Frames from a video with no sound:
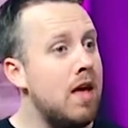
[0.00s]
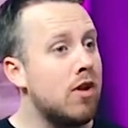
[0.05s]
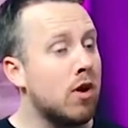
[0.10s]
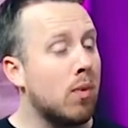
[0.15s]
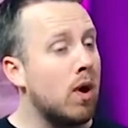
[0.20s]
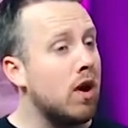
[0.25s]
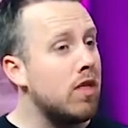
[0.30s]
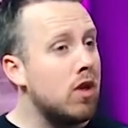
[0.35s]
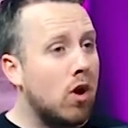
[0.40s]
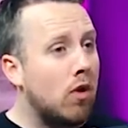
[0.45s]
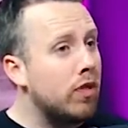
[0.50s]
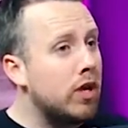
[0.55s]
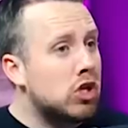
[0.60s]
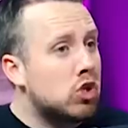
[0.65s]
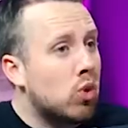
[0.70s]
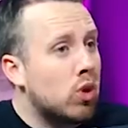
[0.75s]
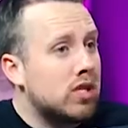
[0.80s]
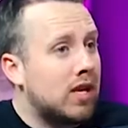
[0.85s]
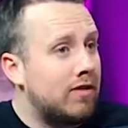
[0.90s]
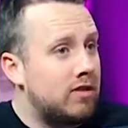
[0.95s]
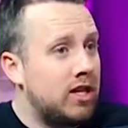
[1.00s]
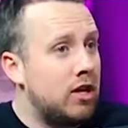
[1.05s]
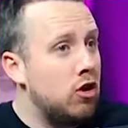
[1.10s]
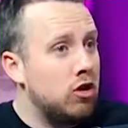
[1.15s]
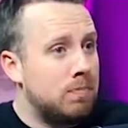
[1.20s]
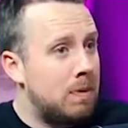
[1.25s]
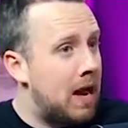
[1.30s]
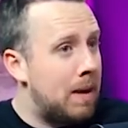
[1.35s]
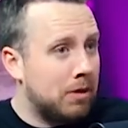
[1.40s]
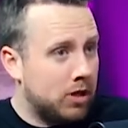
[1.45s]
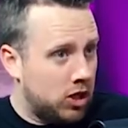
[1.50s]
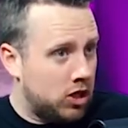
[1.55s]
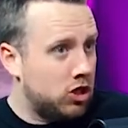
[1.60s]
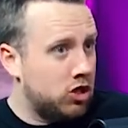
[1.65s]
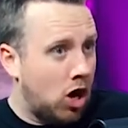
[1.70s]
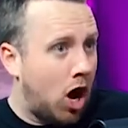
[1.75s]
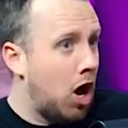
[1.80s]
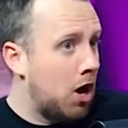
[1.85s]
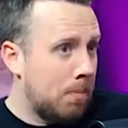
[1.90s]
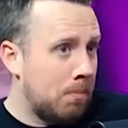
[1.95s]
They're one of the only stores I've seen who's been able to
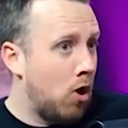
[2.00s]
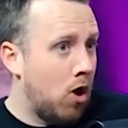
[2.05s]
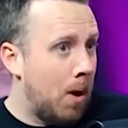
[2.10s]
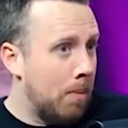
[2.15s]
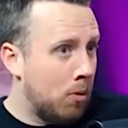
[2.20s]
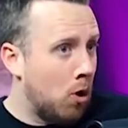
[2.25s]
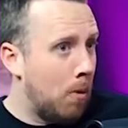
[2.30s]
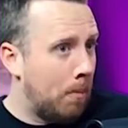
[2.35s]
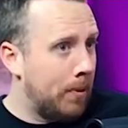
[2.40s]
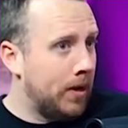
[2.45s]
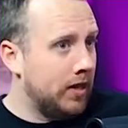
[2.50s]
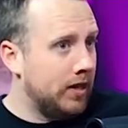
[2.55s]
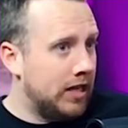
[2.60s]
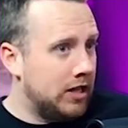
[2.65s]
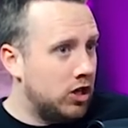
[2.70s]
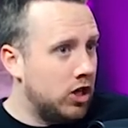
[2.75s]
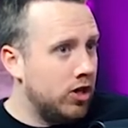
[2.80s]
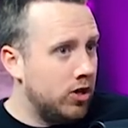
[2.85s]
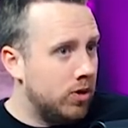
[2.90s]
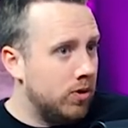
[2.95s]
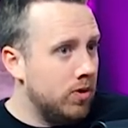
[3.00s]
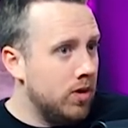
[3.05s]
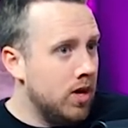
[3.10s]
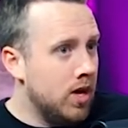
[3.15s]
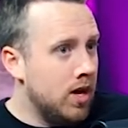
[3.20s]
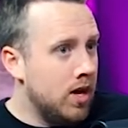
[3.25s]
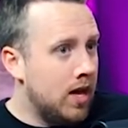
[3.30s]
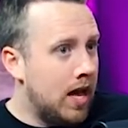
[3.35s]
stock appropriately, too.